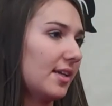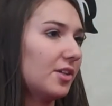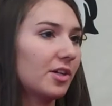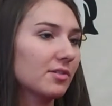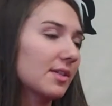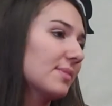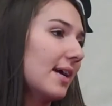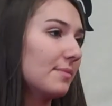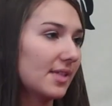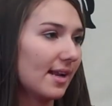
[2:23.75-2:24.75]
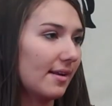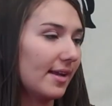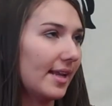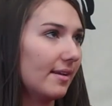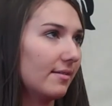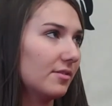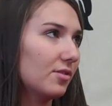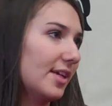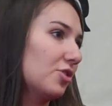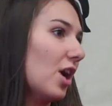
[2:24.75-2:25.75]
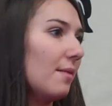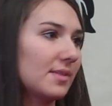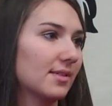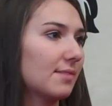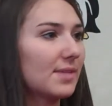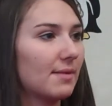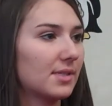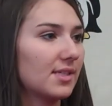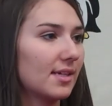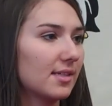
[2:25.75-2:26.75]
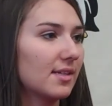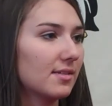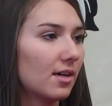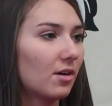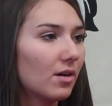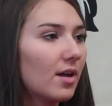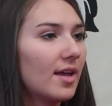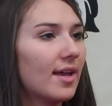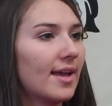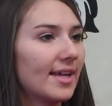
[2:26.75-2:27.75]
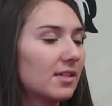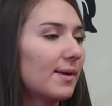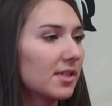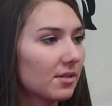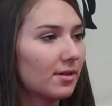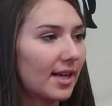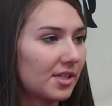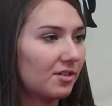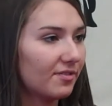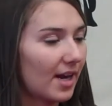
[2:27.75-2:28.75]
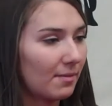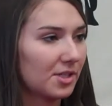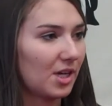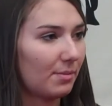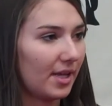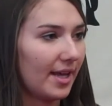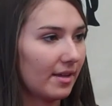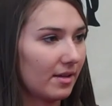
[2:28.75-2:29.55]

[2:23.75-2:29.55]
And, you know, sometimes it drops, and sometimes it doesn't. So it depends on what I do for how much I play.